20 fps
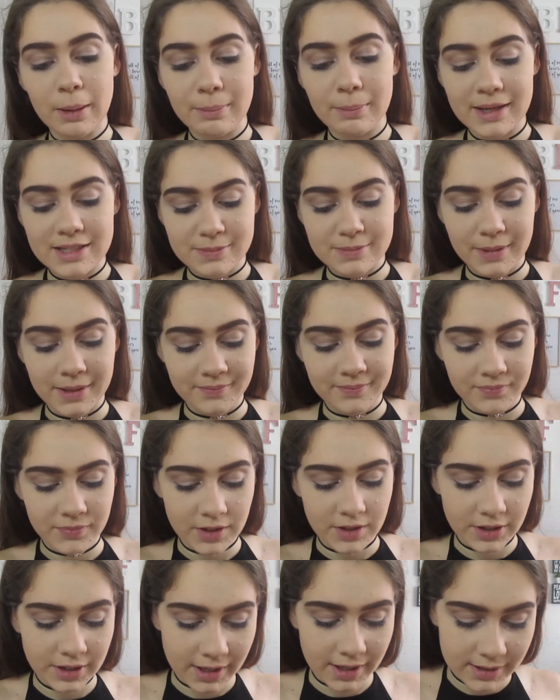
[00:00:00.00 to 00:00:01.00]
There's me.
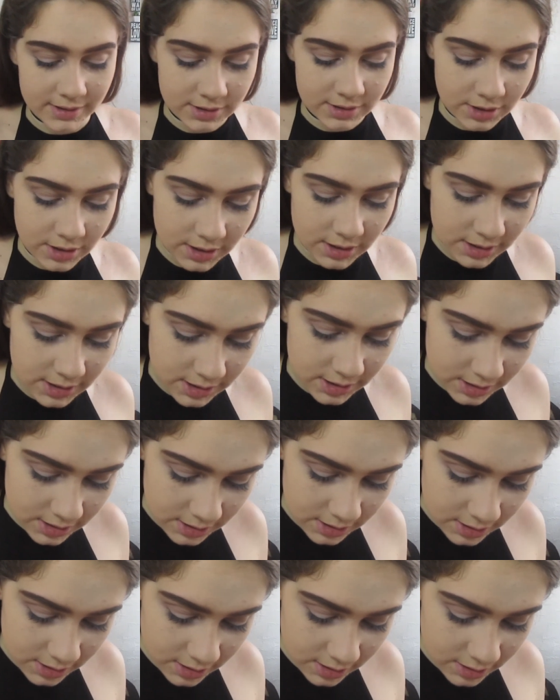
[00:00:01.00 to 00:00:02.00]
Okay, so
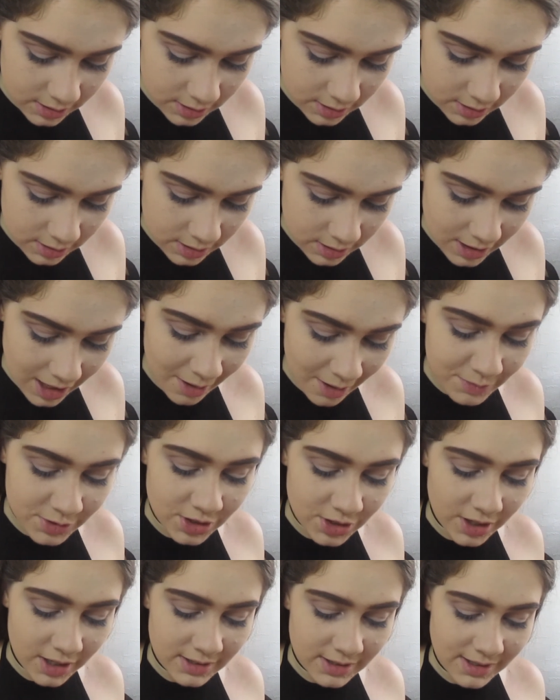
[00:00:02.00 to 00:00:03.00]
I'm
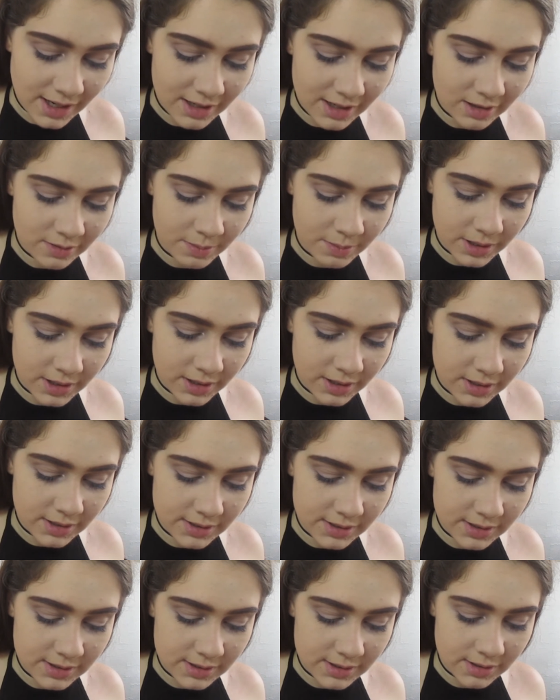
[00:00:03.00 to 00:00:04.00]
so excited
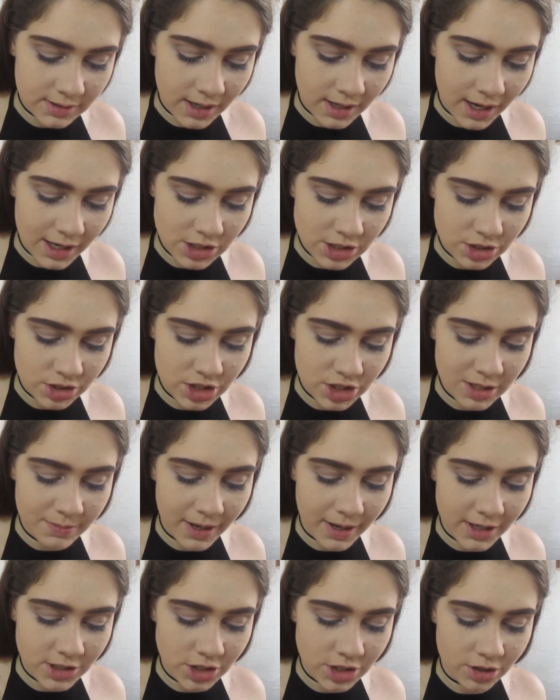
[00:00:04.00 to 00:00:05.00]
because cheap
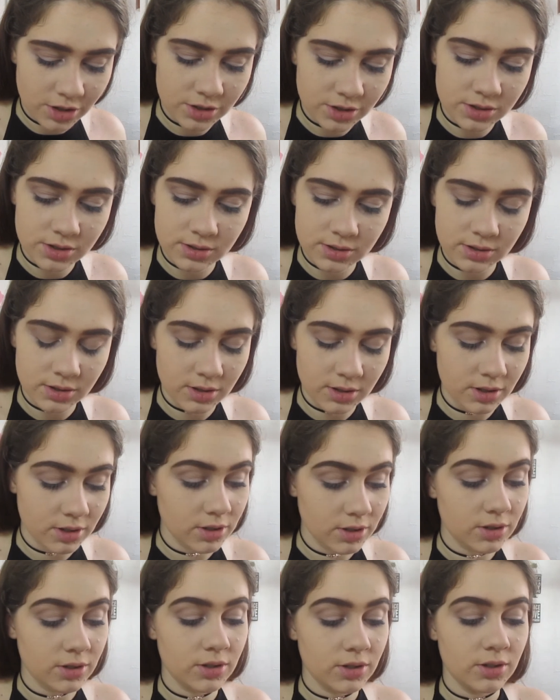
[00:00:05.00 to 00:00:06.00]
eyeshadows
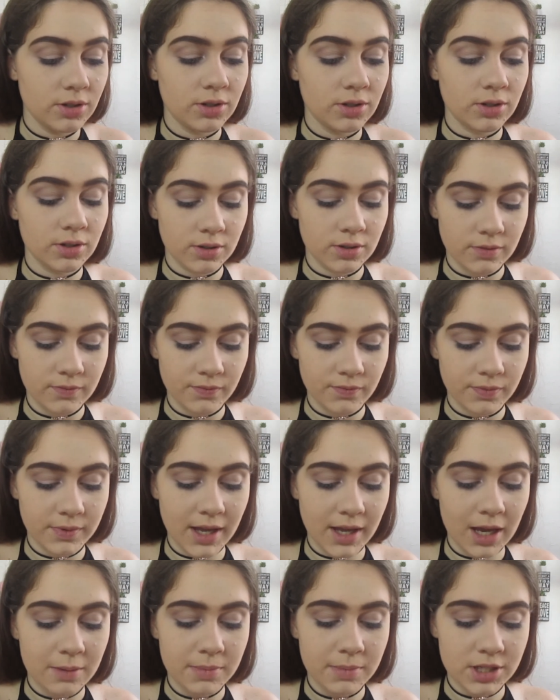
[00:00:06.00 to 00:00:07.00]

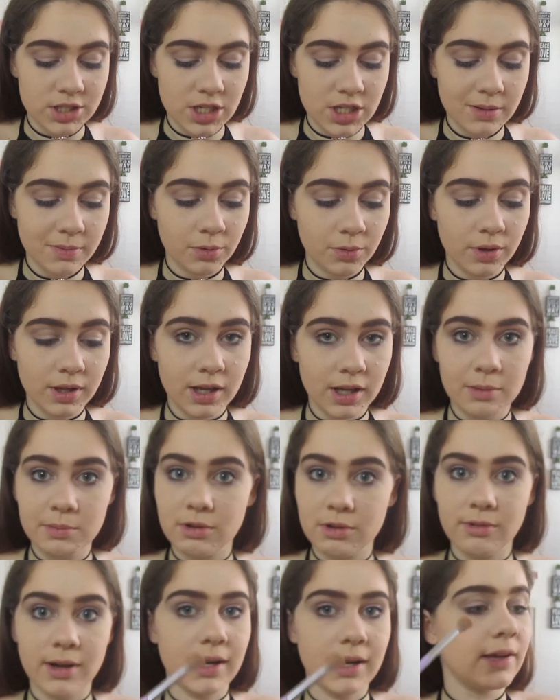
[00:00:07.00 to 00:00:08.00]
can be cheap or they can
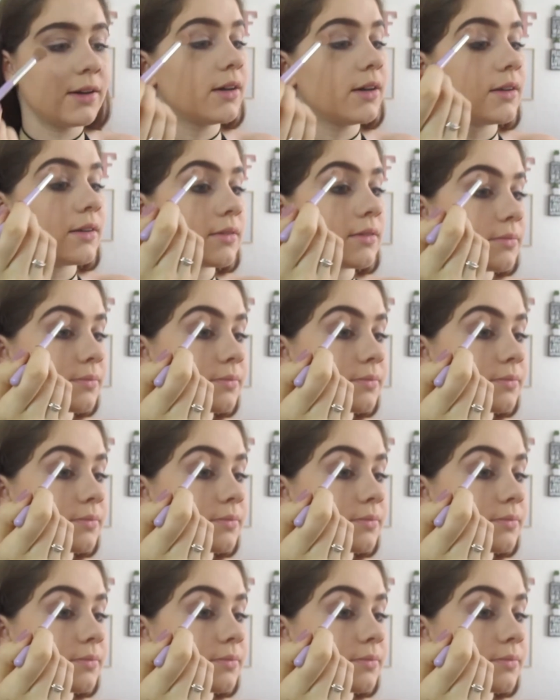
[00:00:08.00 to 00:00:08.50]
be really good.